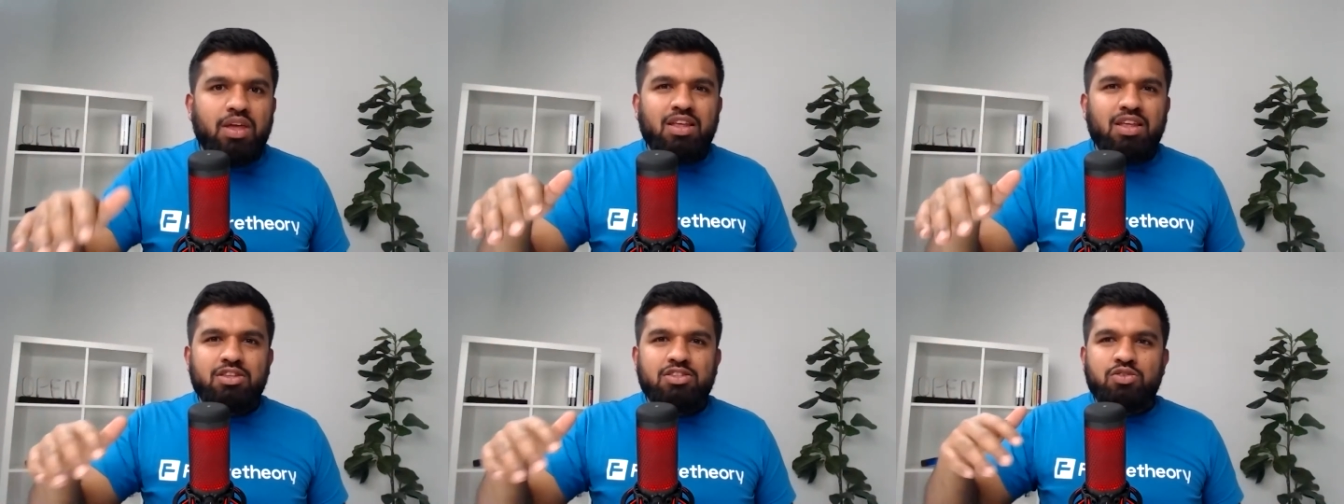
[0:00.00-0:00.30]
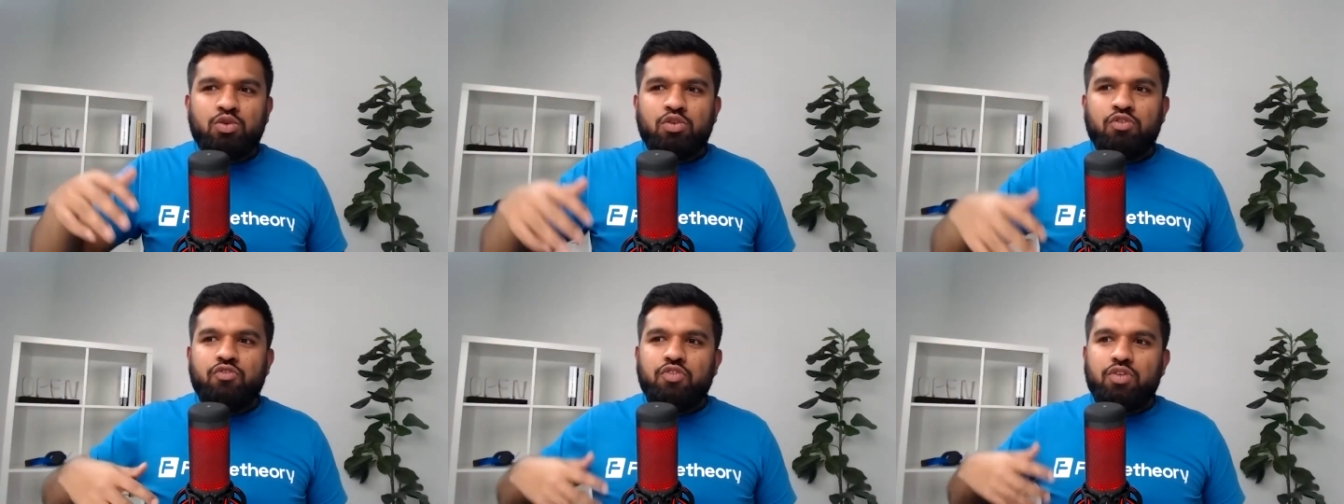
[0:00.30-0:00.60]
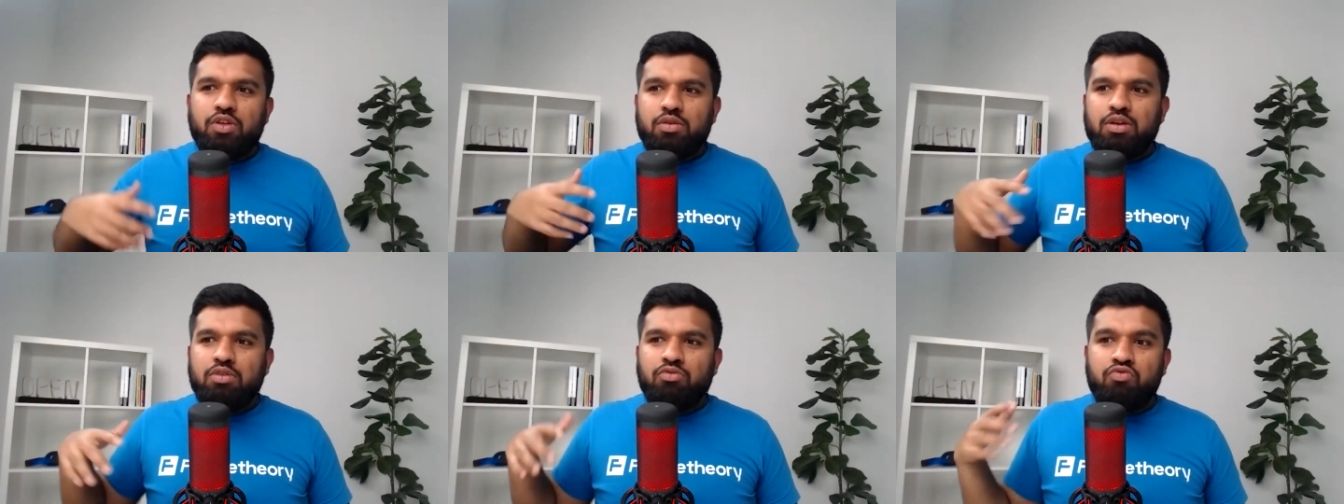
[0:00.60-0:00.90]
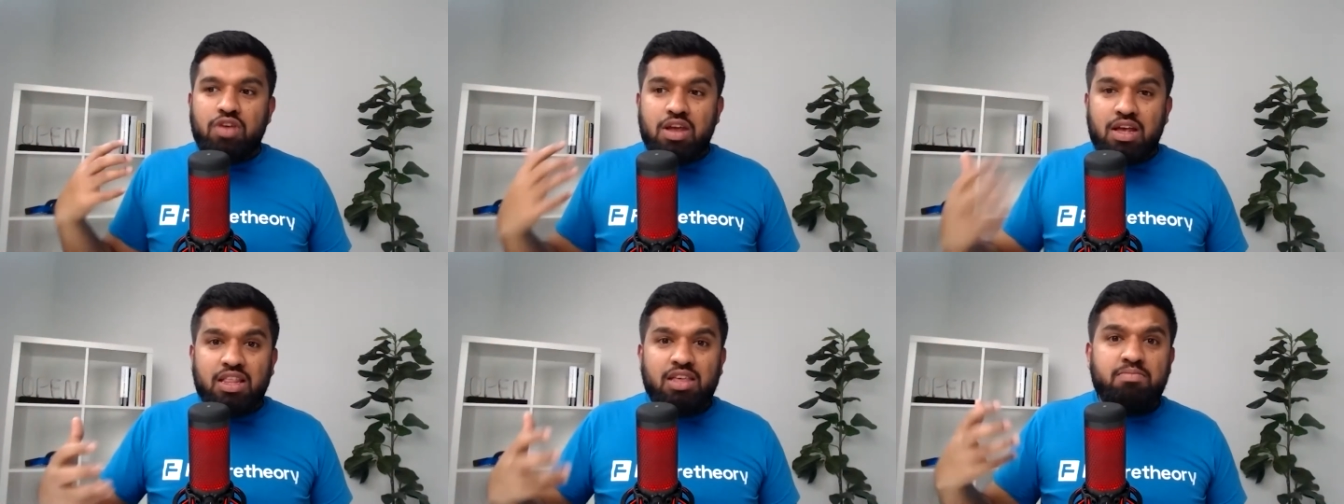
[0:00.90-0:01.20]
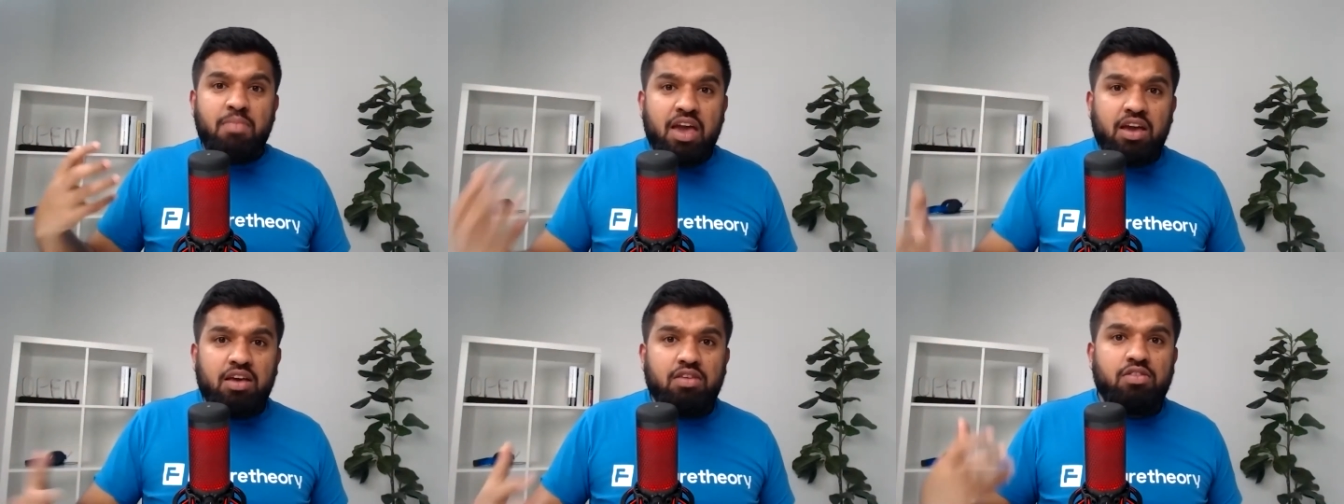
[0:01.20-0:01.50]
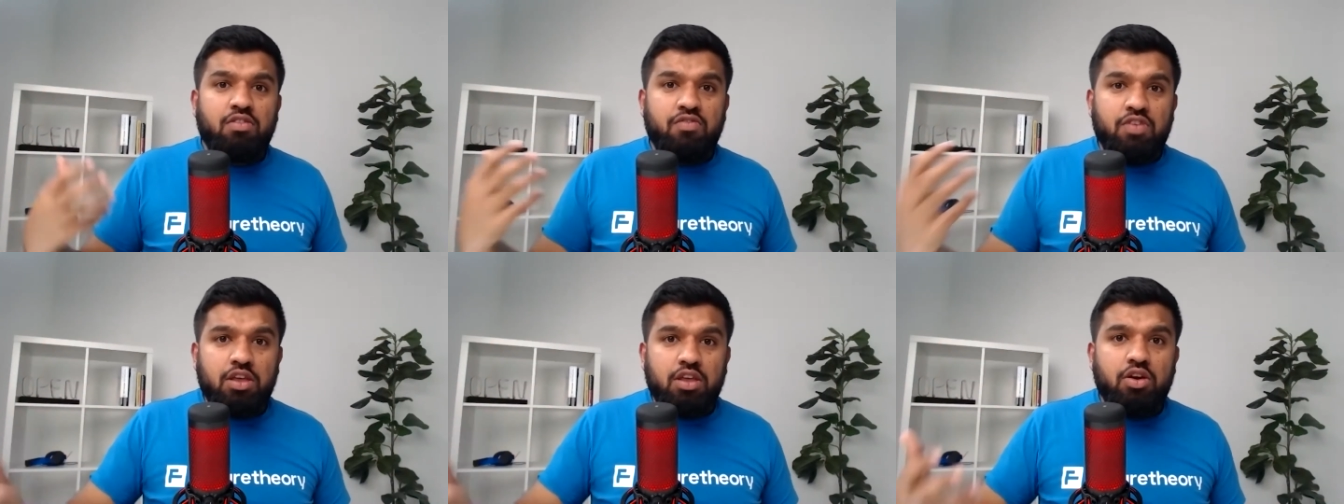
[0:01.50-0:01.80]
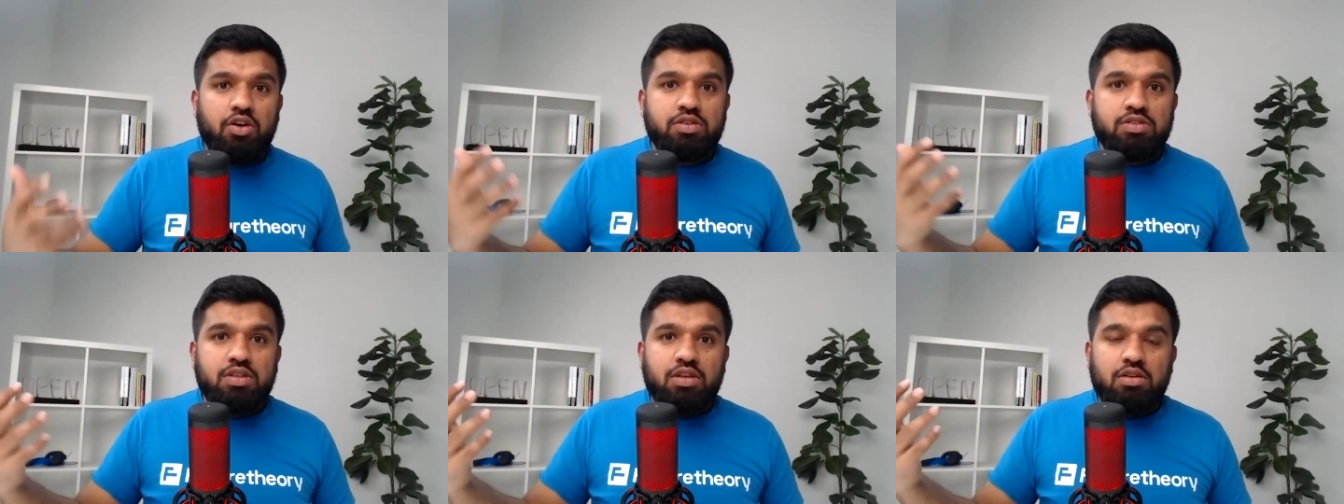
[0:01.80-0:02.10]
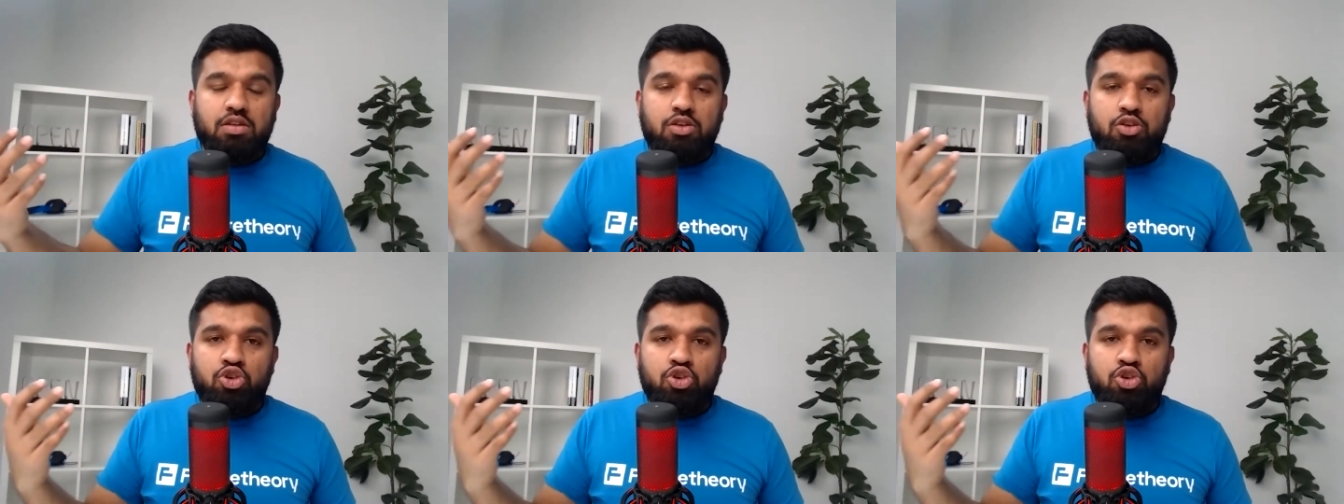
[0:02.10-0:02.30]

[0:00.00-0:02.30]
and sort of really make the videos that